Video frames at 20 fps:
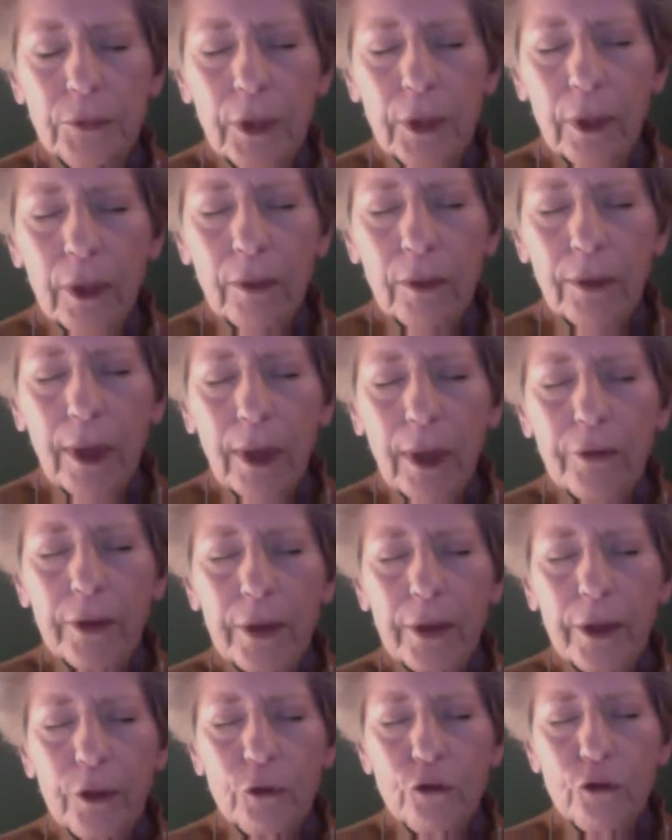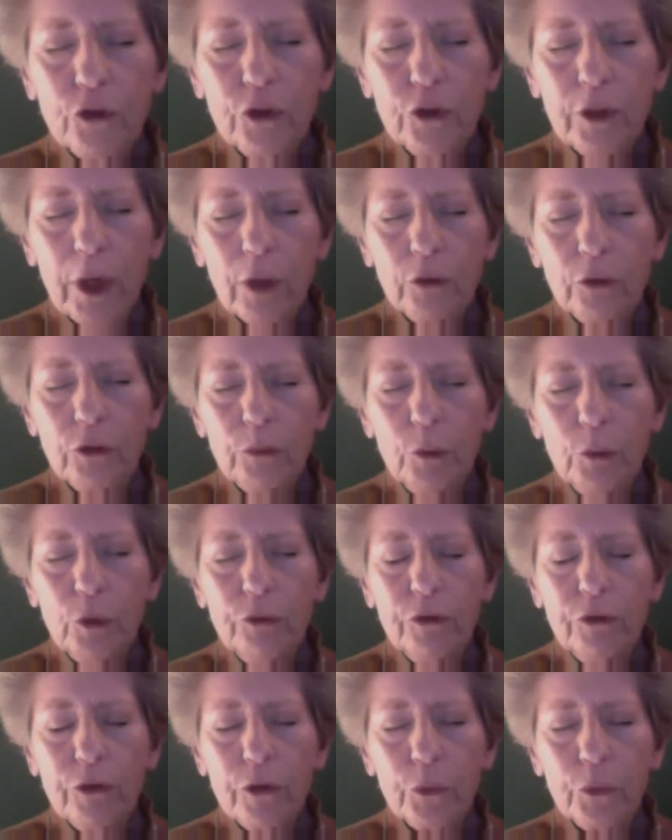Allow that energy now to
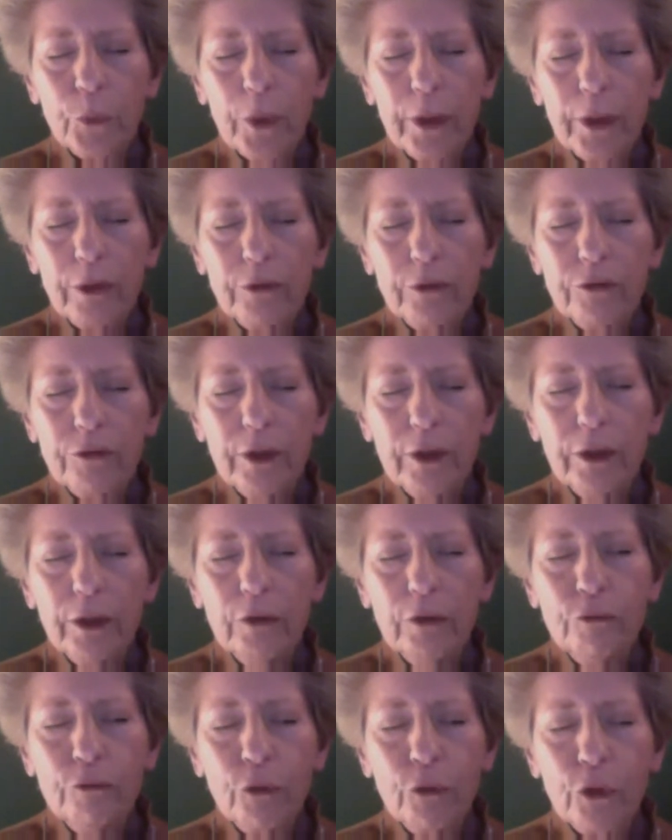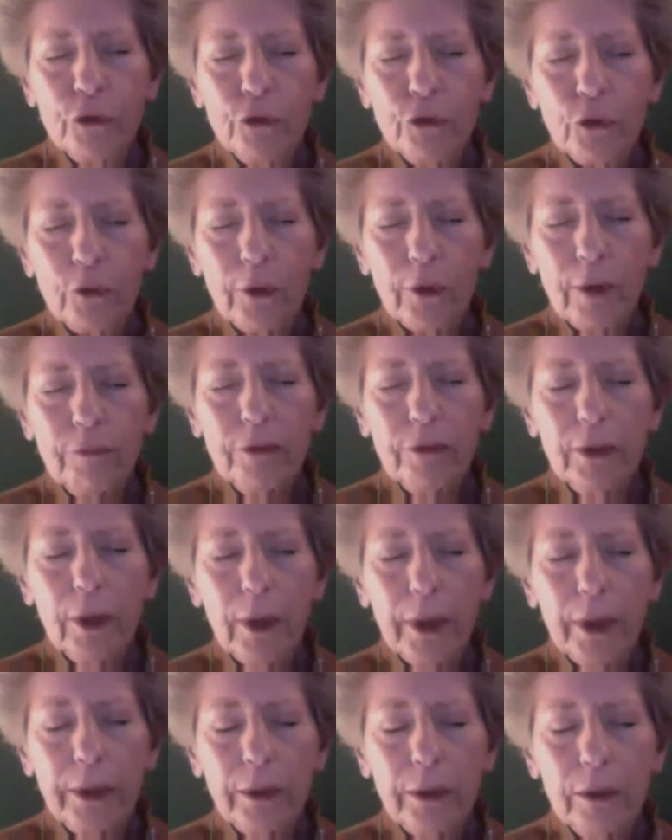move to the right, sending forth your love and
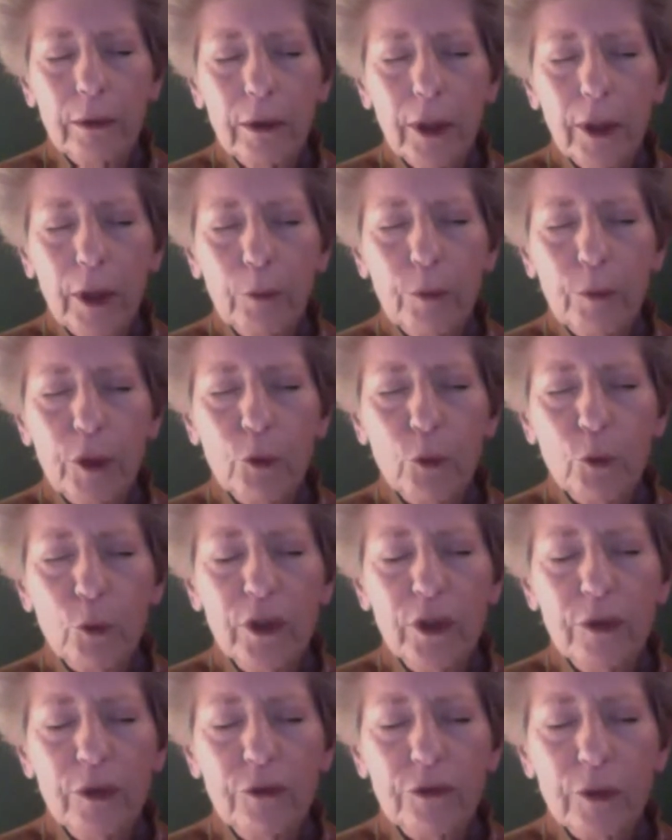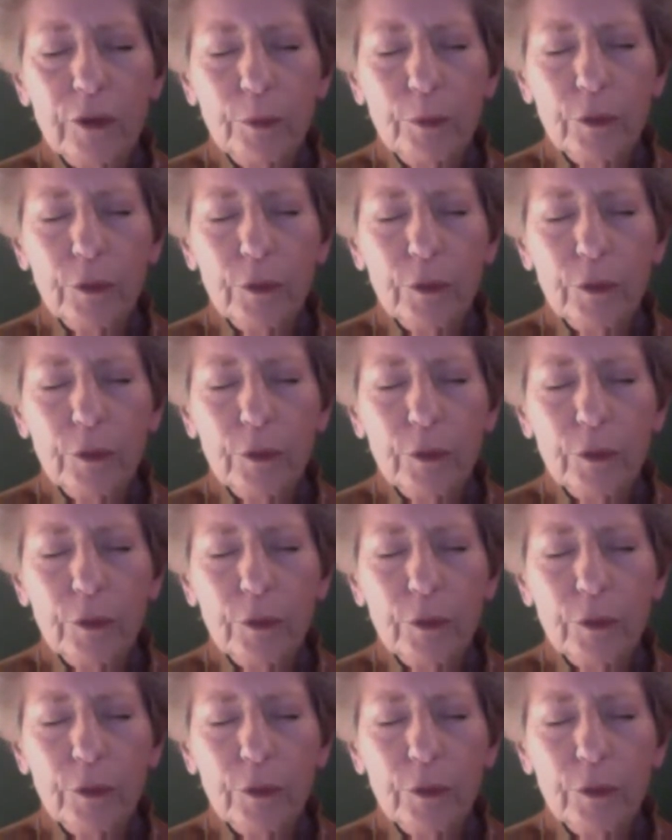light, and being receptive